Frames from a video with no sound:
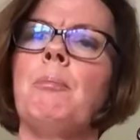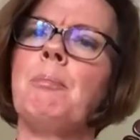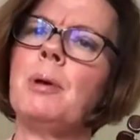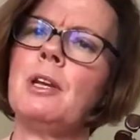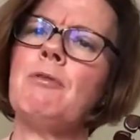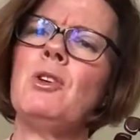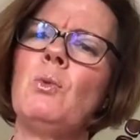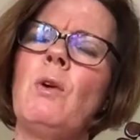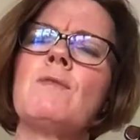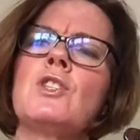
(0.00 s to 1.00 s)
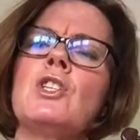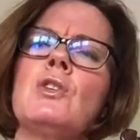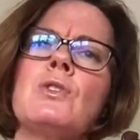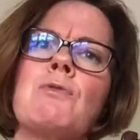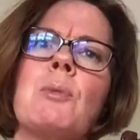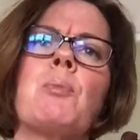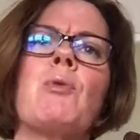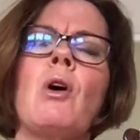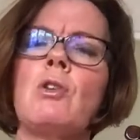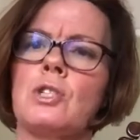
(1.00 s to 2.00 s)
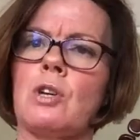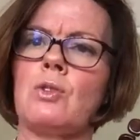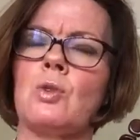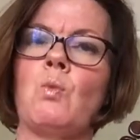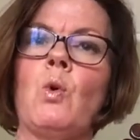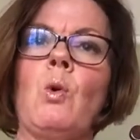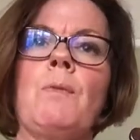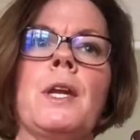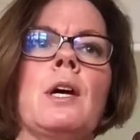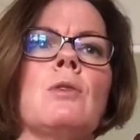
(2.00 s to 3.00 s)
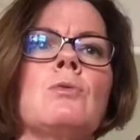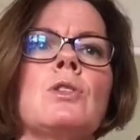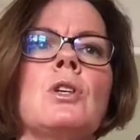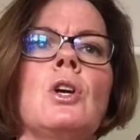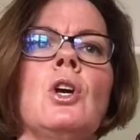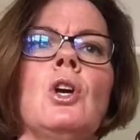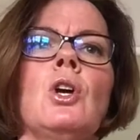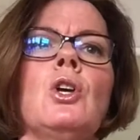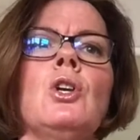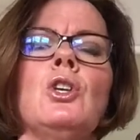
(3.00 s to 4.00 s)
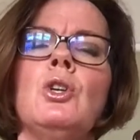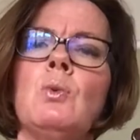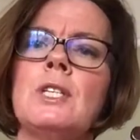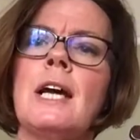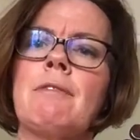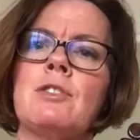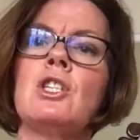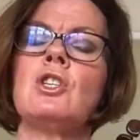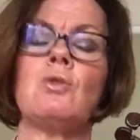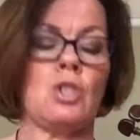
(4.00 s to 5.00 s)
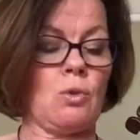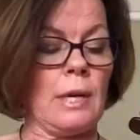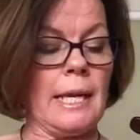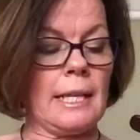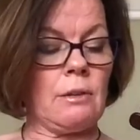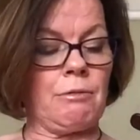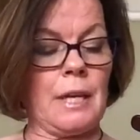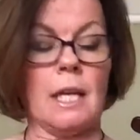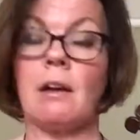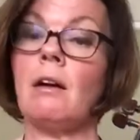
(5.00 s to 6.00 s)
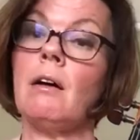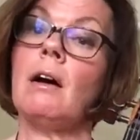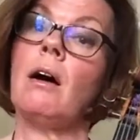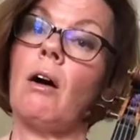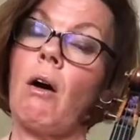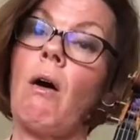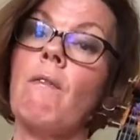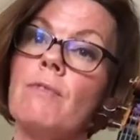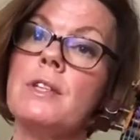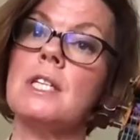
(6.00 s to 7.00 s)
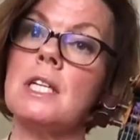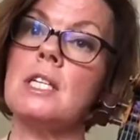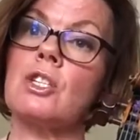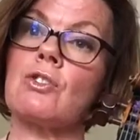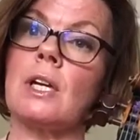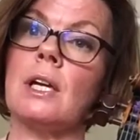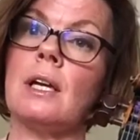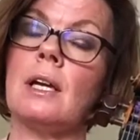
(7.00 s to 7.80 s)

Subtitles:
but if you want to use vibrato to warm the note, you would have to use your little finger on the D string,